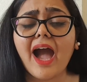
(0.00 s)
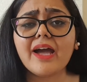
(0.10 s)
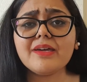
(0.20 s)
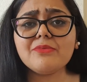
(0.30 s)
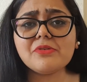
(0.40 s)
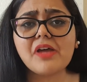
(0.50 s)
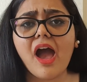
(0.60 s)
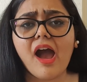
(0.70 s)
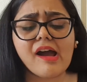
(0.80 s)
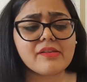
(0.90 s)
I would
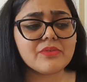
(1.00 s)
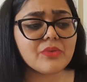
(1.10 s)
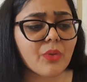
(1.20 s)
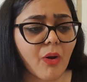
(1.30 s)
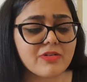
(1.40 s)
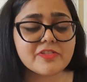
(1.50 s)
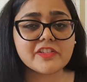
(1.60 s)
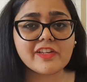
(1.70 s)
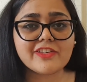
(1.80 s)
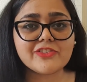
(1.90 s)
not
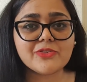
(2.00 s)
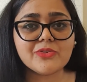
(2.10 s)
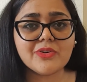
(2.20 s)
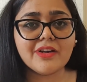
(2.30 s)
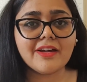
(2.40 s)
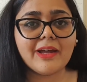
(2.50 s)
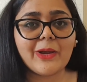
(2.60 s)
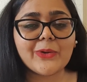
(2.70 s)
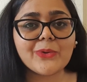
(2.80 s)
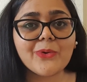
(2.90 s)
suggest you
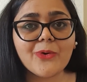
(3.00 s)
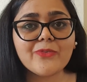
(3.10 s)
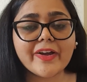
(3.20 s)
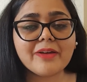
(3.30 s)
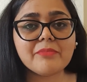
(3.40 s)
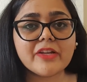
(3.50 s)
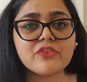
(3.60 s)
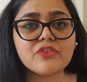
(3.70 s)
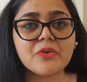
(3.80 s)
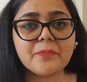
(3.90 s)
to go via
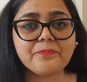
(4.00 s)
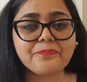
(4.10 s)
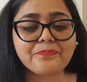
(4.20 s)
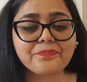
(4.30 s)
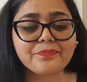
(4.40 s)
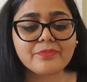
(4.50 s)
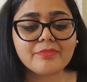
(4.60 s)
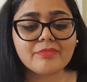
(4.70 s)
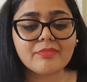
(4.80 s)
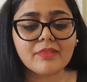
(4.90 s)
metro.
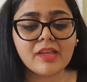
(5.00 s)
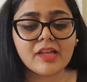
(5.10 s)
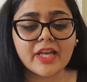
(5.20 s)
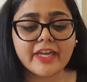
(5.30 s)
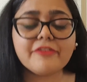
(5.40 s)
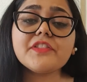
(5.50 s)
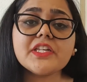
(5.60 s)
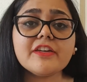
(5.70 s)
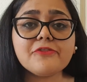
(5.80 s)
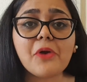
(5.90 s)

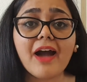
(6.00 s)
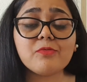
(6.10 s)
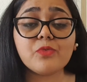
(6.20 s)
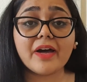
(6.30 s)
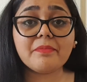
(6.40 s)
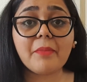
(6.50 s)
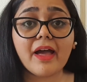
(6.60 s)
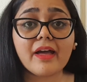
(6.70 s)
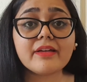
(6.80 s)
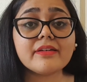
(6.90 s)
If you have one
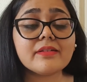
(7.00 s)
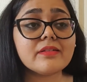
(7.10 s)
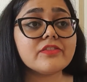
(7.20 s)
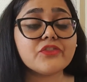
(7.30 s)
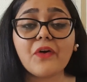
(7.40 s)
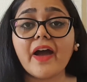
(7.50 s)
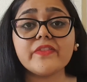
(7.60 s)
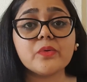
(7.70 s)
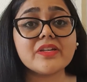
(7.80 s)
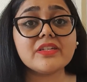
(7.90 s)
bag, it's
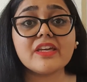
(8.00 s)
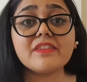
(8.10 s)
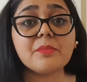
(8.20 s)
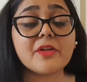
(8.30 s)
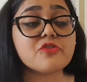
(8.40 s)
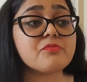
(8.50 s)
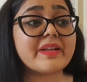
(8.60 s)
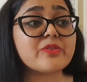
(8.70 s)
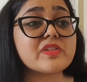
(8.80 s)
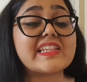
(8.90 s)
fine. You can take the metro.
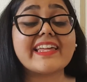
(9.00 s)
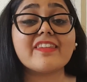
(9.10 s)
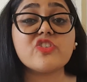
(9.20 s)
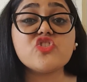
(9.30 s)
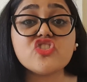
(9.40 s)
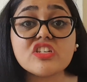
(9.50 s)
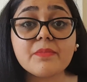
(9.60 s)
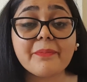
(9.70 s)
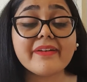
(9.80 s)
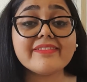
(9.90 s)
Metro is like the
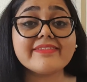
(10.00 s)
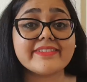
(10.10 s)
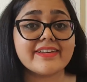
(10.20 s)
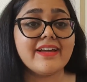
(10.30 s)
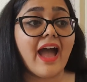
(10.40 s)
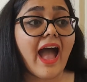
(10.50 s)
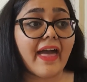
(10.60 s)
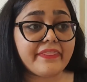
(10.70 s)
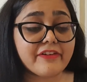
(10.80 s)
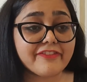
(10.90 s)
cheapest
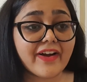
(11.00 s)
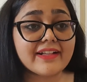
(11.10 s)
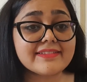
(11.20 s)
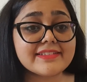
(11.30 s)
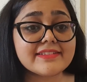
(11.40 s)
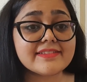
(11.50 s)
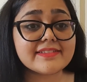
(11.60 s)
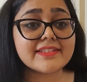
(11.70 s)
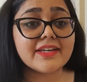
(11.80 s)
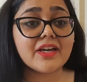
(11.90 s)
and the fastest
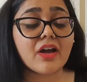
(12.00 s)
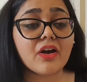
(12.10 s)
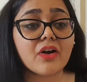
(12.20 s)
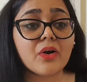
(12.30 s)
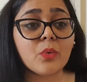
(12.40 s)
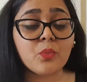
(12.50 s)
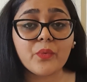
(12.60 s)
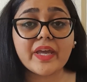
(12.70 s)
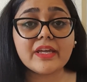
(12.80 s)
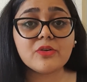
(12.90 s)

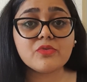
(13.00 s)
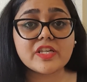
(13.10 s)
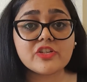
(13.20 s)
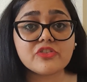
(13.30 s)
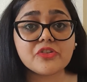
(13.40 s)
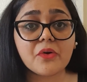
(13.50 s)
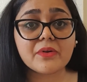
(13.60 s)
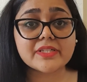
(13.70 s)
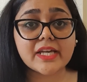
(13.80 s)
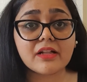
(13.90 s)
way to reach to your
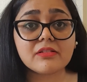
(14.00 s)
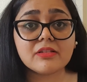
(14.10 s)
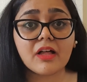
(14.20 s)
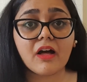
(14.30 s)
hotel.